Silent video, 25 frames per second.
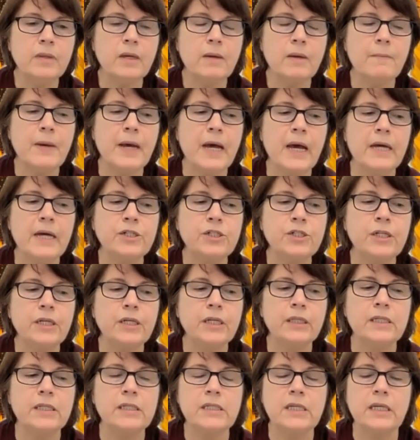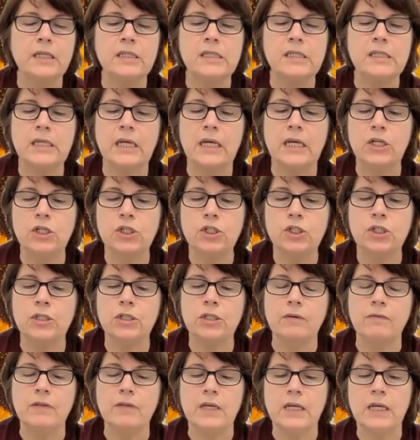Imagining the sensation
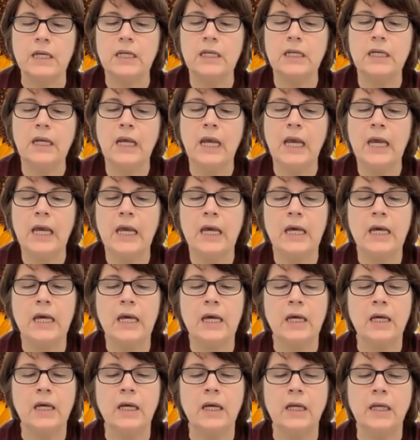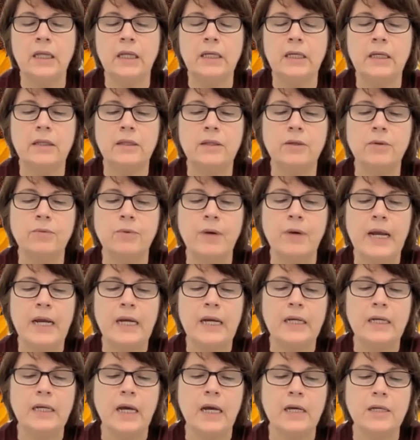of the inhale in the
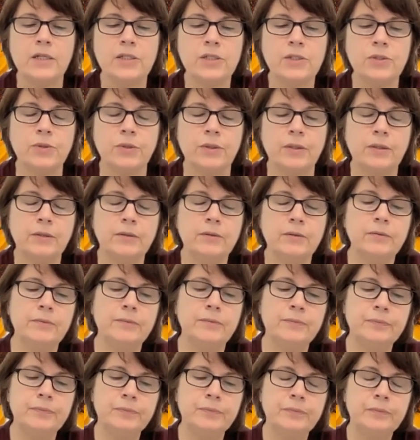right nostril